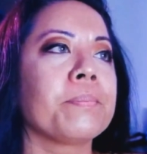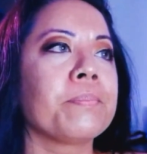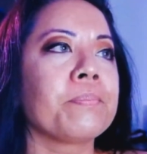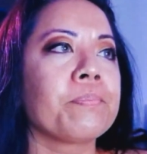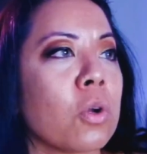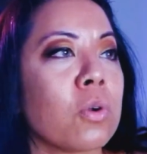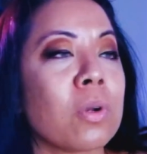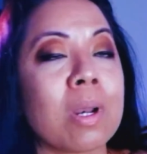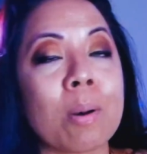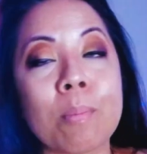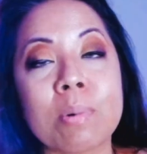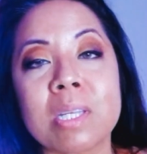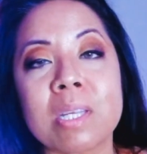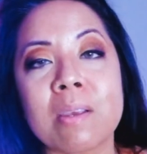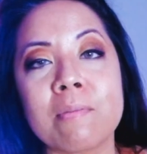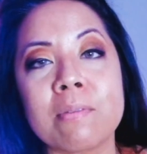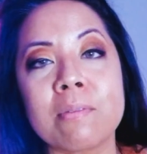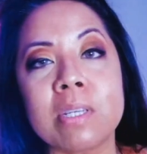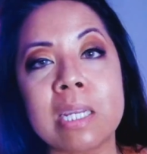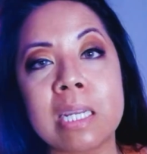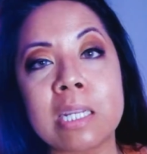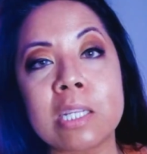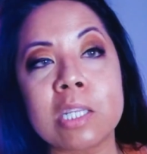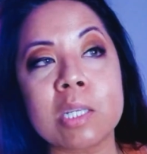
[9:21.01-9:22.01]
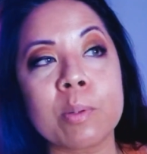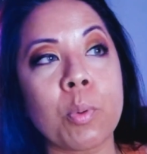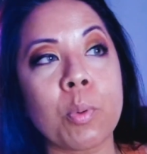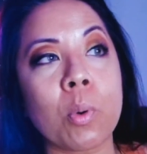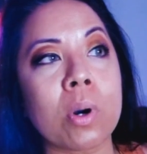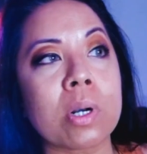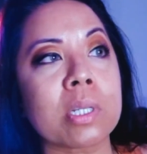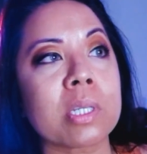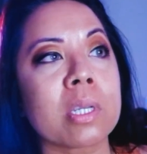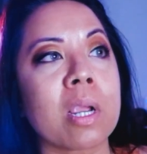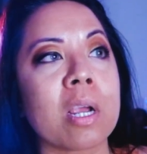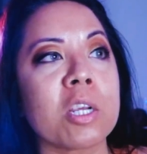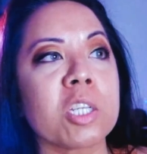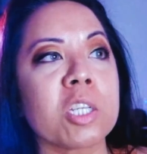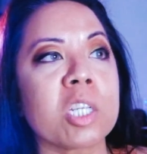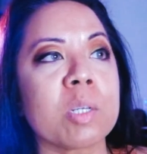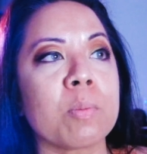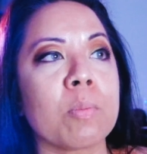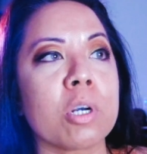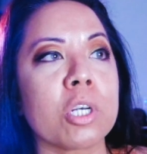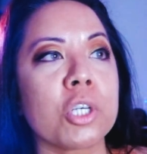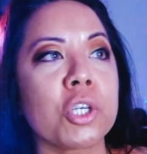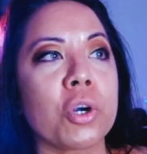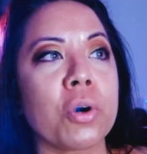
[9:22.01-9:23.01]
Number 17 supports customer
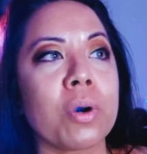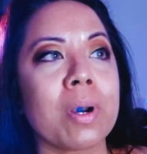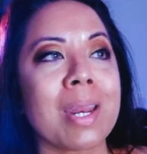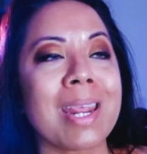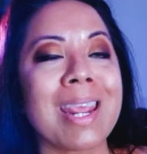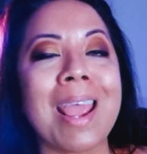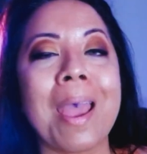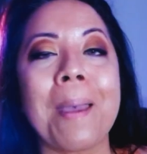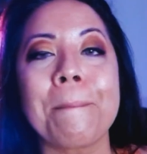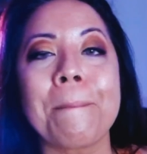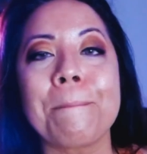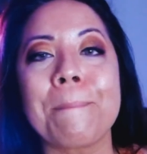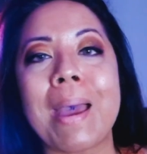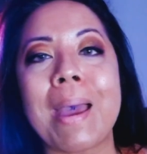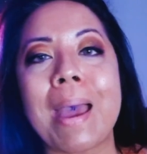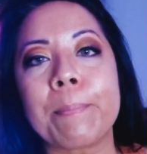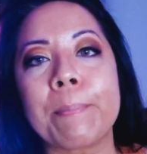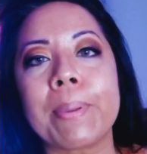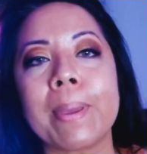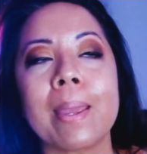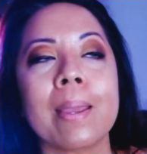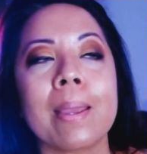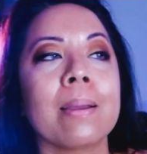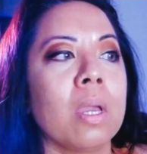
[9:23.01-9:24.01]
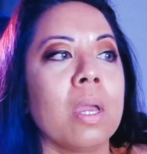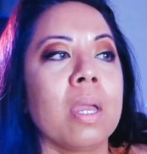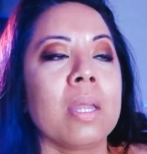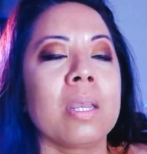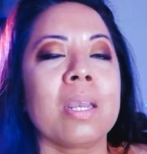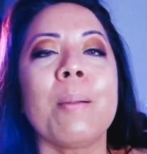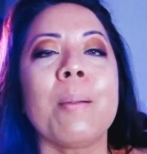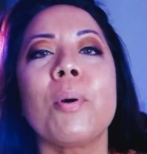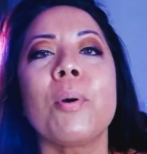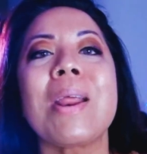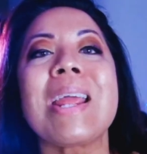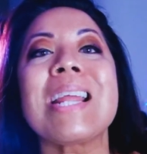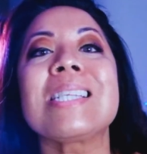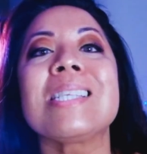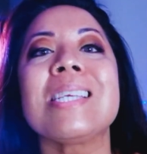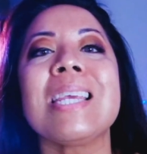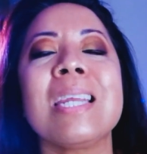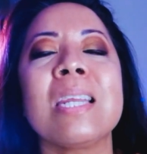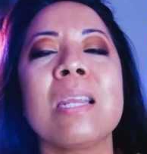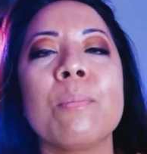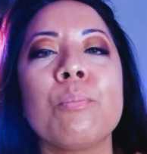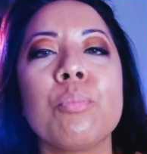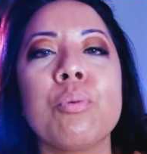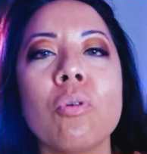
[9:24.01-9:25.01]
journey mapping. Number 18
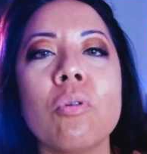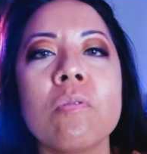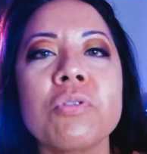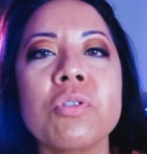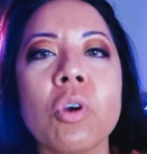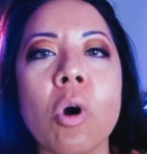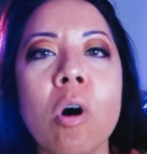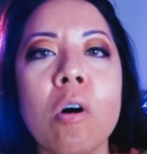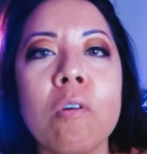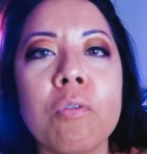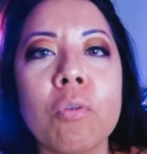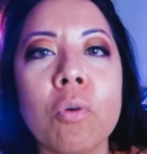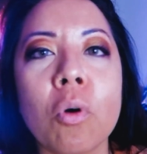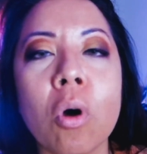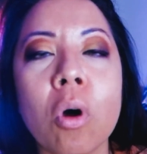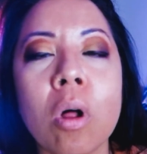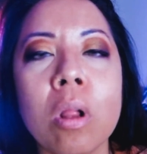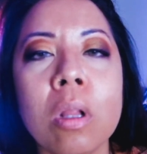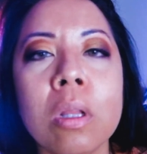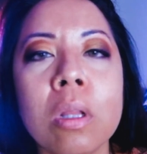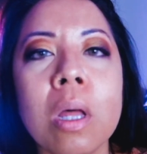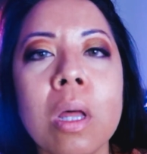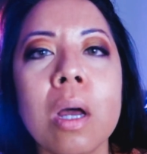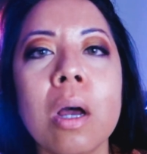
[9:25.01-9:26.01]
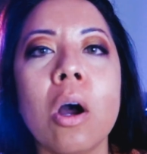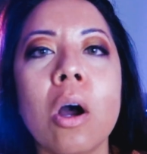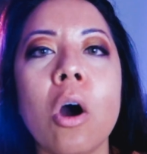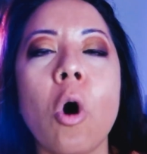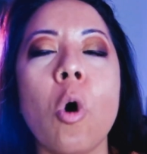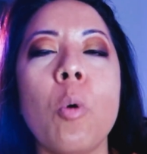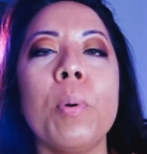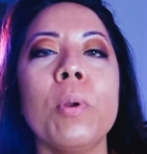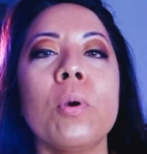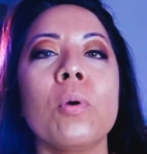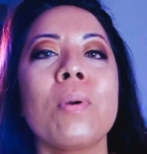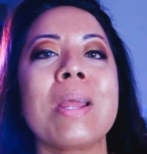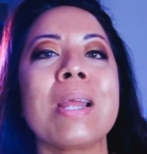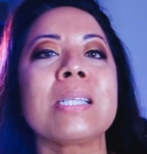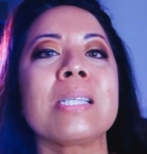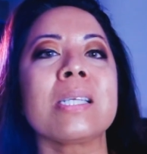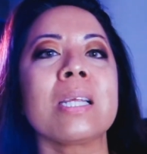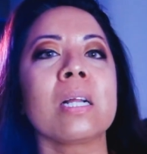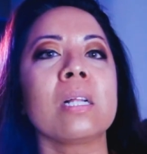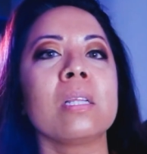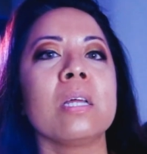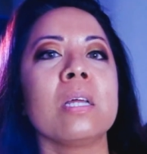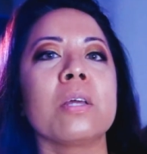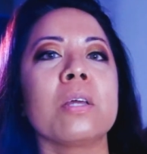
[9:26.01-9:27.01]
improves overall open rates and
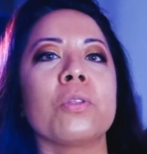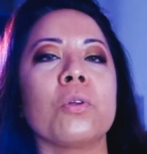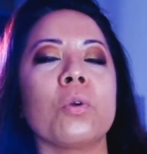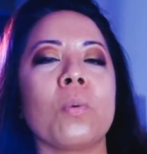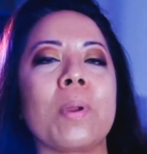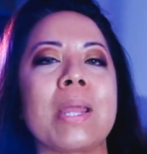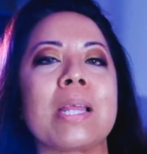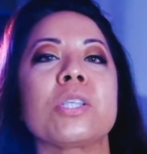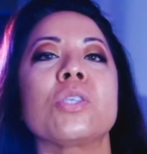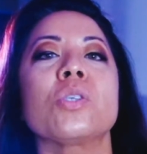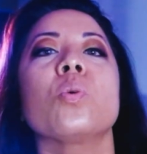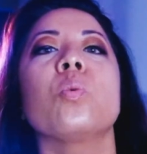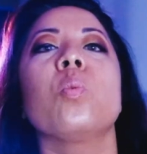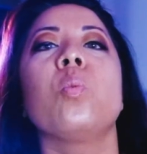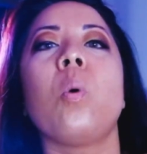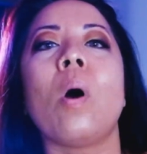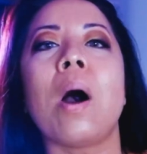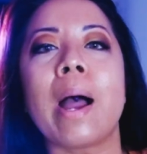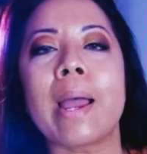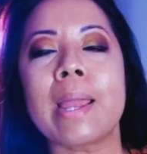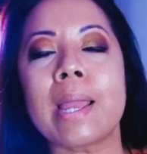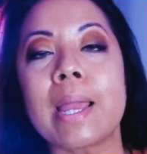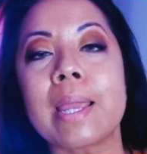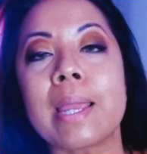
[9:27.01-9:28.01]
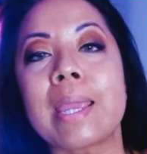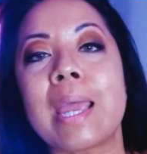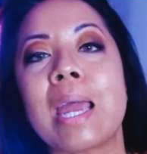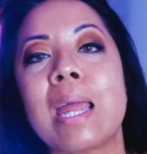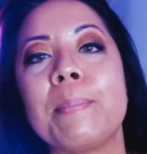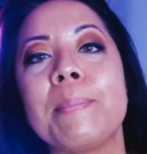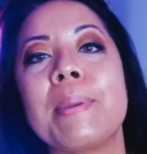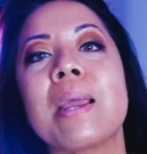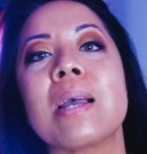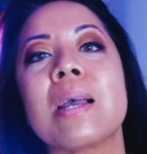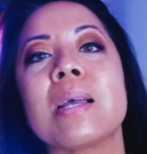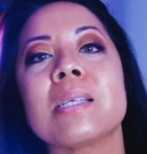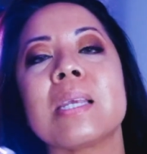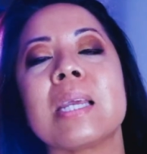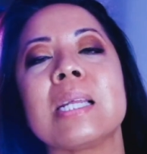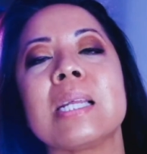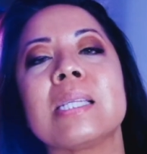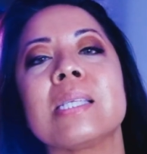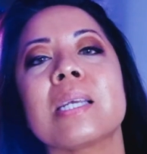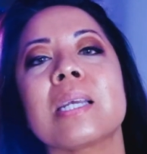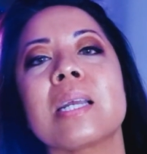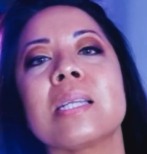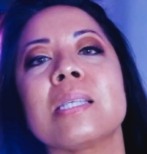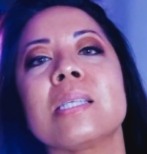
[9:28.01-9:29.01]
click-through rates. Why? Again, because it's a
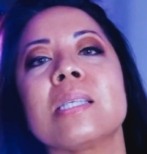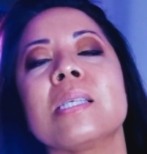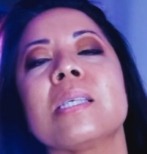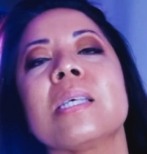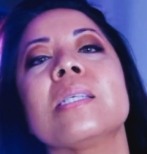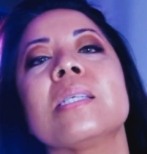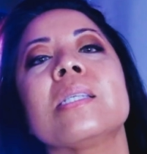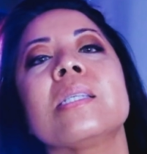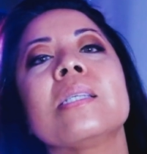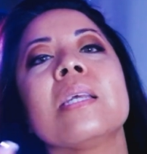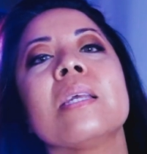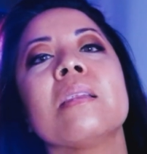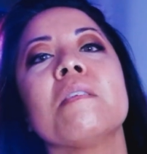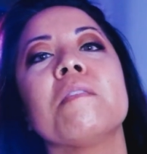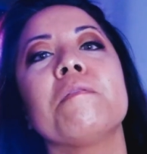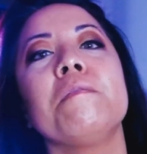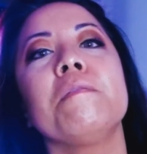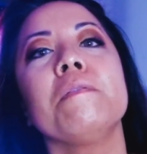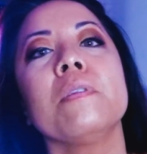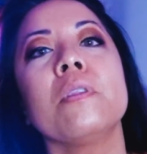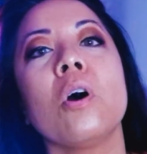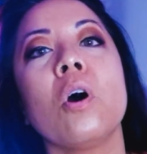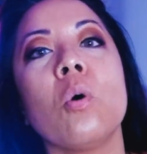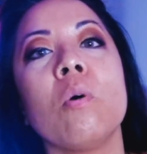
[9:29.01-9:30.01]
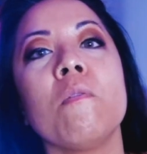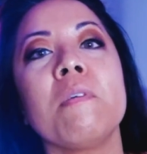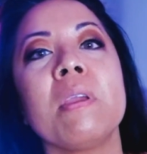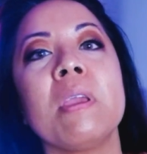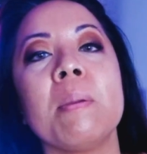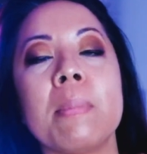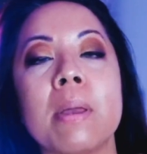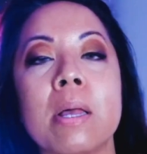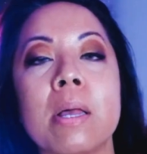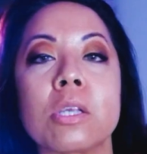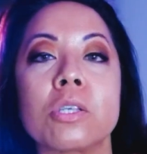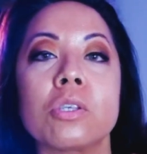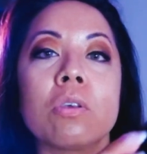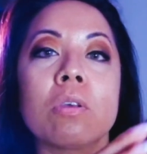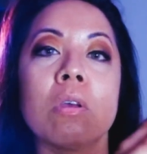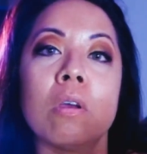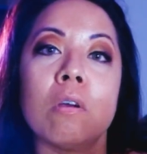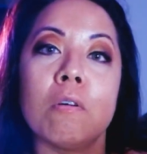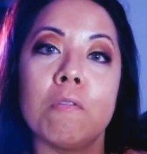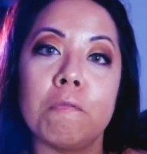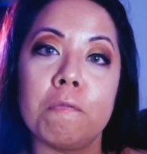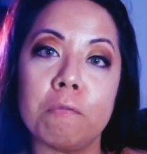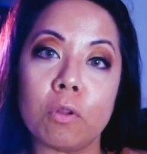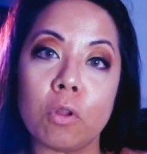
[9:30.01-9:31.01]
consistent flow of emails.
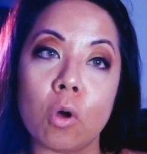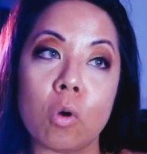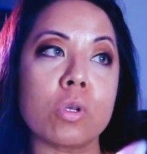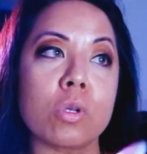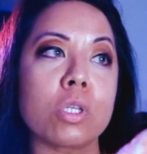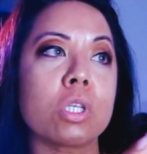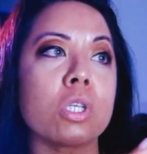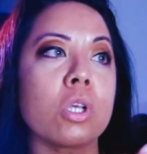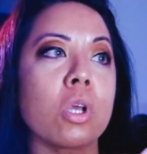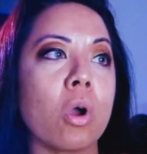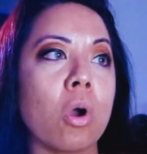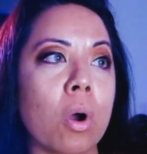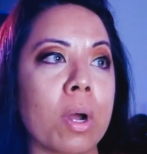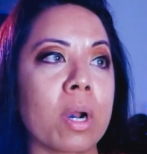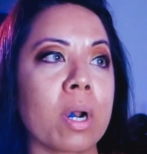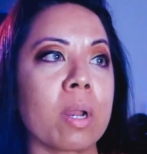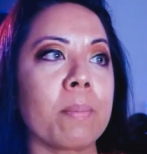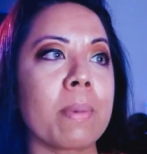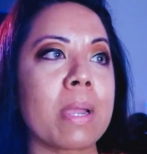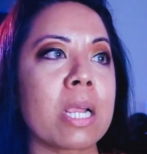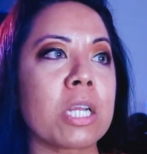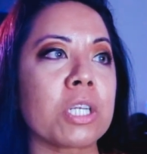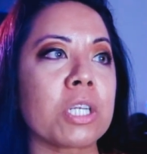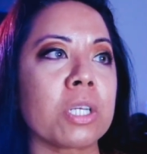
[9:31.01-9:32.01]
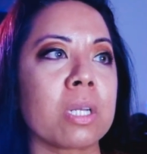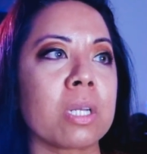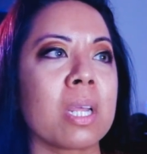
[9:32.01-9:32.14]
Flows automation.